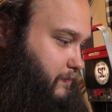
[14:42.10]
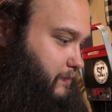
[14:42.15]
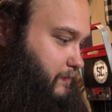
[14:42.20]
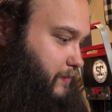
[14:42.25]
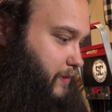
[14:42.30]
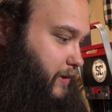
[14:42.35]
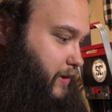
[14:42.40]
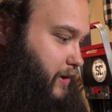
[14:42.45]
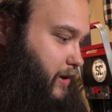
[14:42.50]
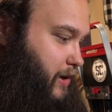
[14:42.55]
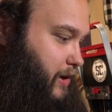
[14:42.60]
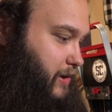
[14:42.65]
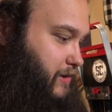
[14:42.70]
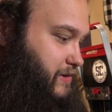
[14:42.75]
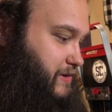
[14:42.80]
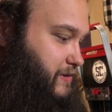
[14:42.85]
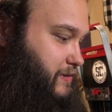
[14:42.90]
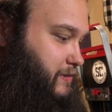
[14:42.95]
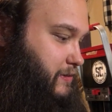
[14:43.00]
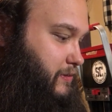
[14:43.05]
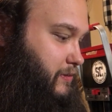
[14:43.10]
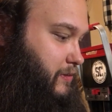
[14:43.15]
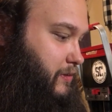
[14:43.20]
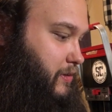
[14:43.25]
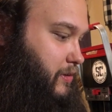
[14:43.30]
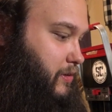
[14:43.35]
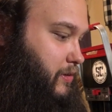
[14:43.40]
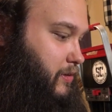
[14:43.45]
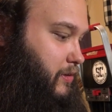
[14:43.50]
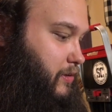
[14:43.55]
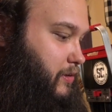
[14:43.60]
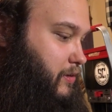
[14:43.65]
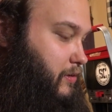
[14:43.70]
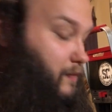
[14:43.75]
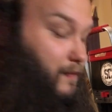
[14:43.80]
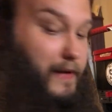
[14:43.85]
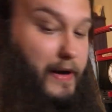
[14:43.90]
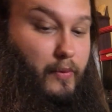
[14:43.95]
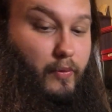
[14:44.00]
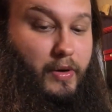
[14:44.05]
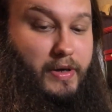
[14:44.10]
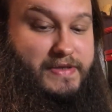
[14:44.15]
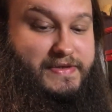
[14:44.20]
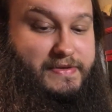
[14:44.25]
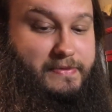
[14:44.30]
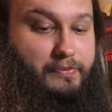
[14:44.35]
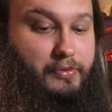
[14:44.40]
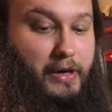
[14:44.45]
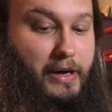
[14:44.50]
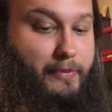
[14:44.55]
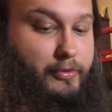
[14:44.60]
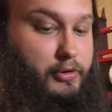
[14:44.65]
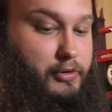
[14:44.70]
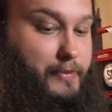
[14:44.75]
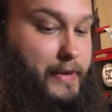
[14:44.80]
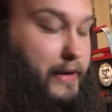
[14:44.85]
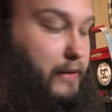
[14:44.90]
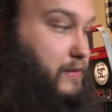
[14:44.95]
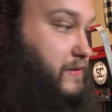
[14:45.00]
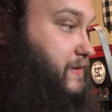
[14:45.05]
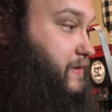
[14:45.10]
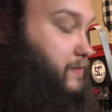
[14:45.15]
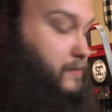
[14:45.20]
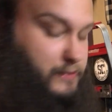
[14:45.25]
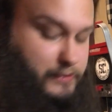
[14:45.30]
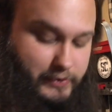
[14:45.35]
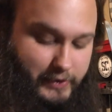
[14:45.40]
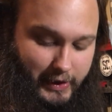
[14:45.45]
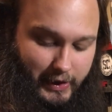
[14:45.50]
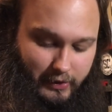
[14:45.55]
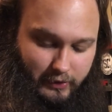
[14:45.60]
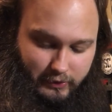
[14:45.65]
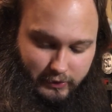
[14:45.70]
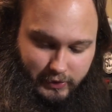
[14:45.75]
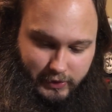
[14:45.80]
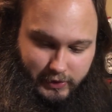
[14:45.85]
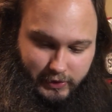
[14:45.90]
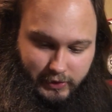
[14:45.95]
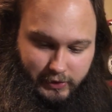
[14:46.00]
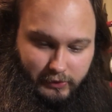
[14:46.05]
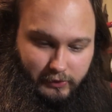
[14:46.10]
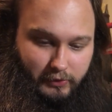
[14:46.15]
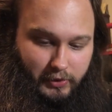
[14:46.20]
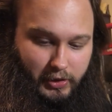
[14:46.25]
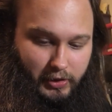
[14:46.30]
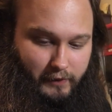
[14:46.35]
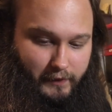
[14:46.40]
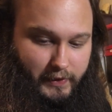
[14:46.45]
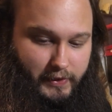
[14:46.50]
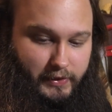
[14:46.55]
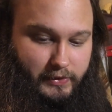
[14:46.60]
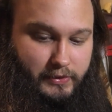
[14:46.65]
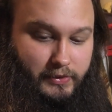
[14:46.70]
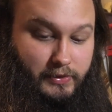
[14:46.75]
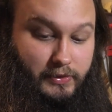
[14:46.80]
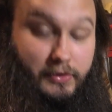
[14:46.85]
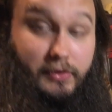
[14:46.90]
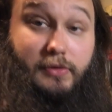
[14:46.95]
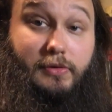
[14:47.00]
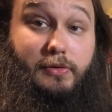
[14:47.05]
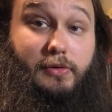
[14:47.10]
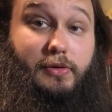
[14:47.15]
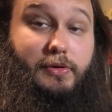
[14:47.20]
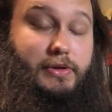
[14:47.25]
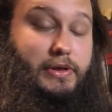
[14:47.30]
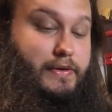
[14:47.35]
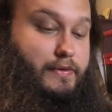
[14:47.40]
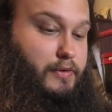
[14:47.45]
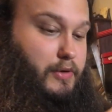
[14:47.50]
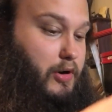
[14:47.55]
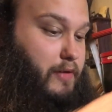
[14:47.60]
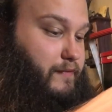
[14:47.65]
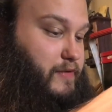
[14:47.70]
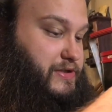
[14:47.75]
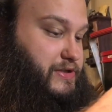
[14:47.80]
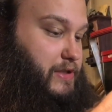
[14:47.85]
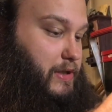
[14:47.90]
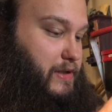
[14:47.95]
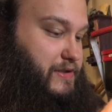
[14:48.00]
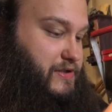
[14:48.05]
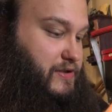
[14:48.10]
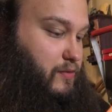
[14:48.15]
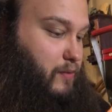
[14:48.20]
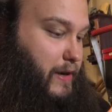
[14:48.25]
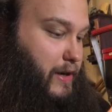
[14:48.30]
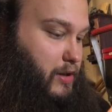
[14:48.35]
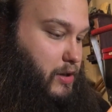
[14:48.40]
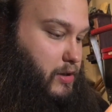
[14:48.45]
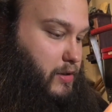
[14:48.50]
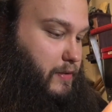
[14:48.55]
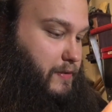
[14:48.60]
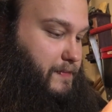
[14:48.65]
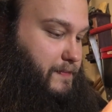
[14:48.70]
But that was the proper amount. Now, where are they? Another overshot square.